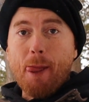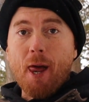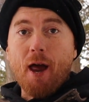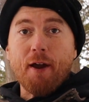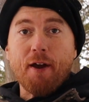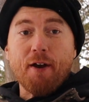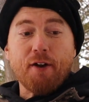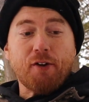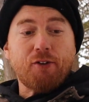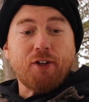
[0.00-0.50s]

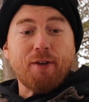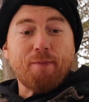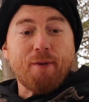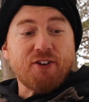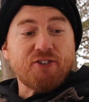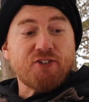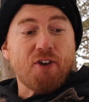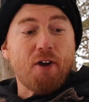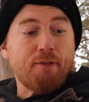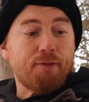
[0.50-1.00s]
I gotta clean
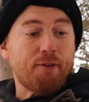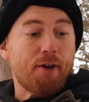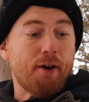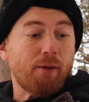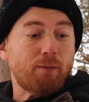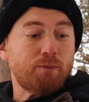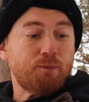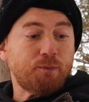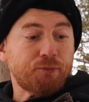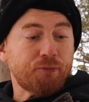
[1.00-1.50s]
myself
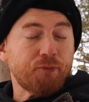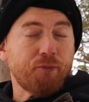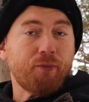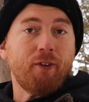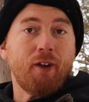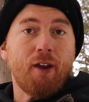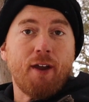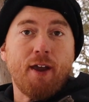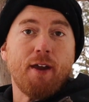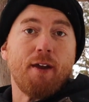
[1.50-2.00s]
up,
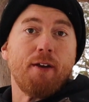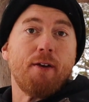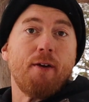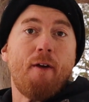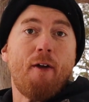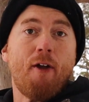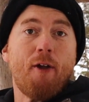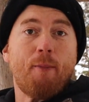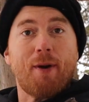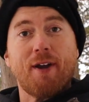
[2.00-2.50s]
and
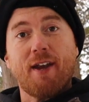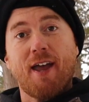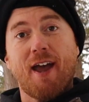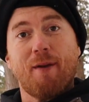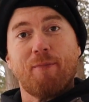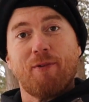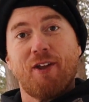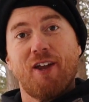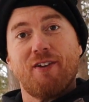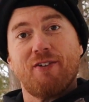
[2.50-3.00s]
my
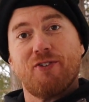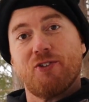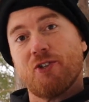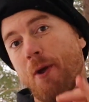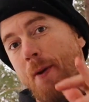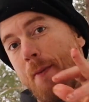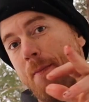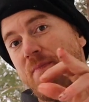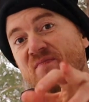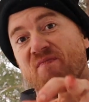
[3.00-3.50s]

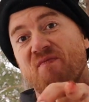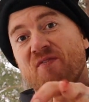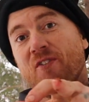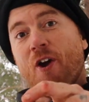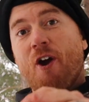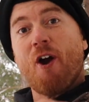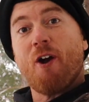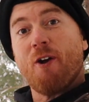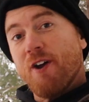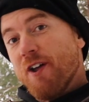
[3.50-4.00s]
napkins
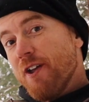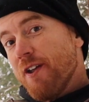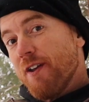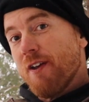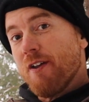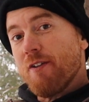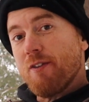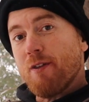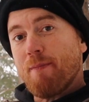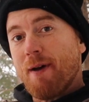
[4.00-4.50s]
are in
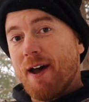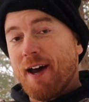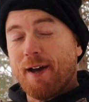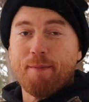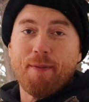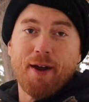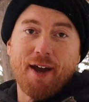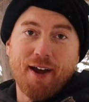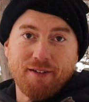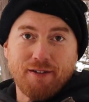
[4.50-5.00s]
the
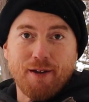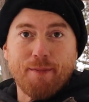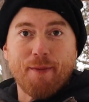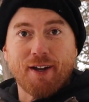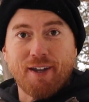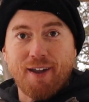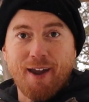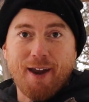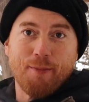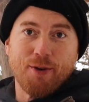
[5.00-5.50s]
backpack that
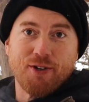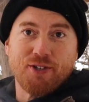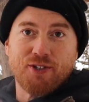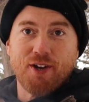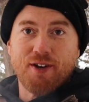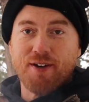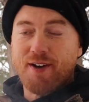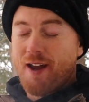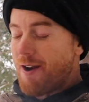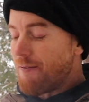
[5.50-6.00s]
my camera's
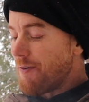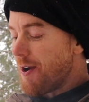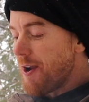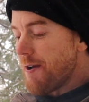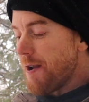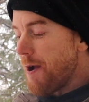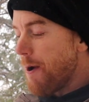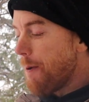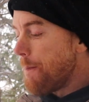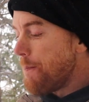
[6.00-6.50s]
sitting on
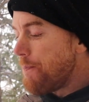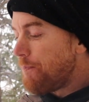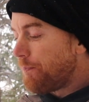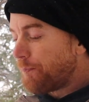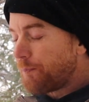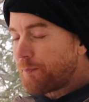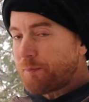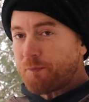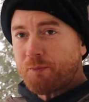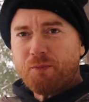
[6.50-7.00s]
right now.
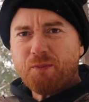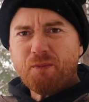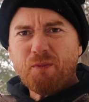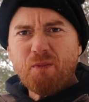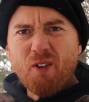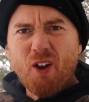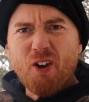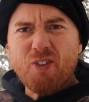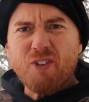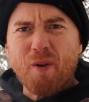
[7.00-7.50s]

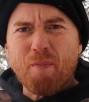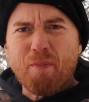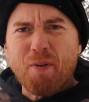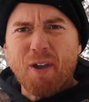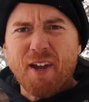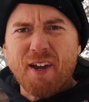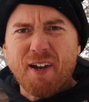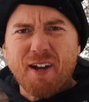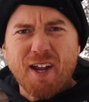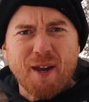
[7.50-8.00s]
So I'm
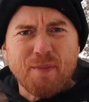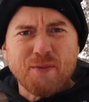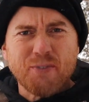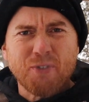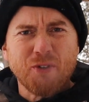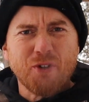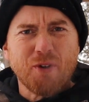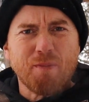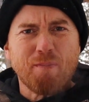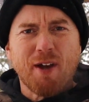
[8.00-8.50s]
probably an
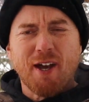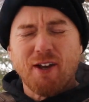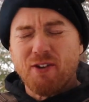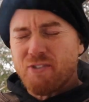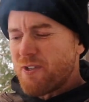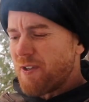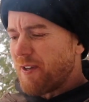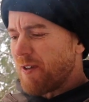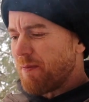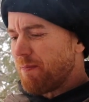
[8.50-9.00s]
absolute
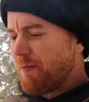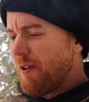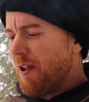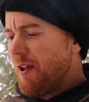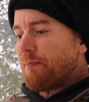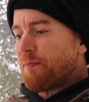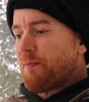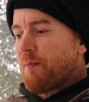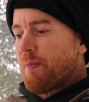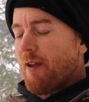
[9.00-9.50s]
mess.
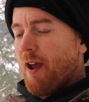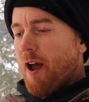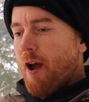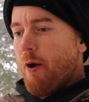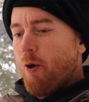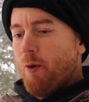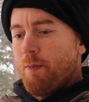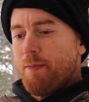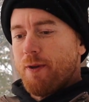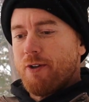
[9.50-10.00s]
I
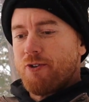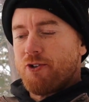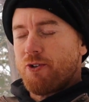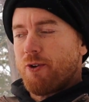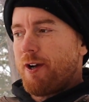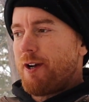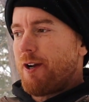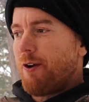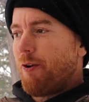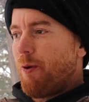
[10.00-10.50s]
hope you enjoyed it.